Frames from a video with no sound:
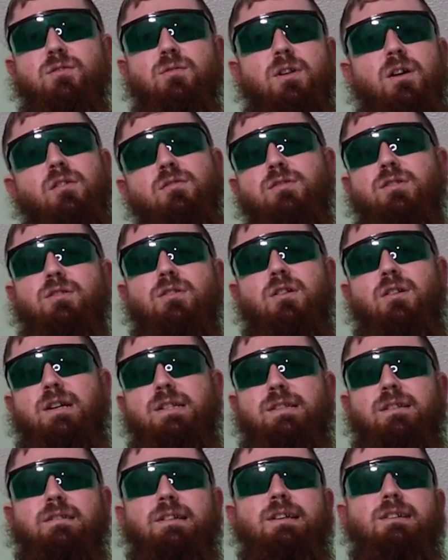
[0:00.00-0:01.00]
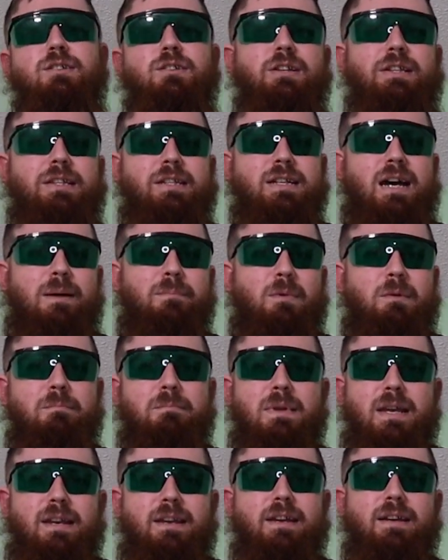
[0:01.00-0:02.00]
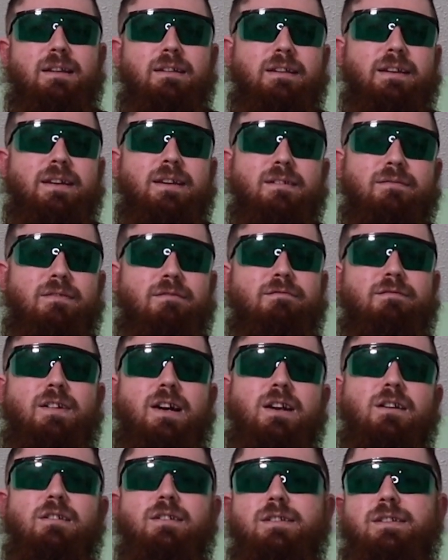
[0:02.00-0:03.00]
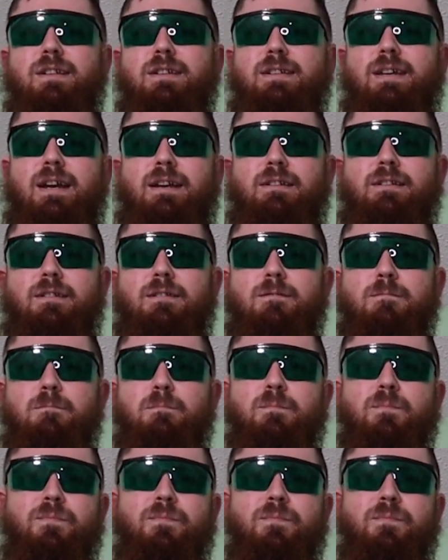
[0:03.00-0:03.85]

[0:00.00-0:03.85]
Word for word: This will also cause the laser to stop immediately if a fire is detected.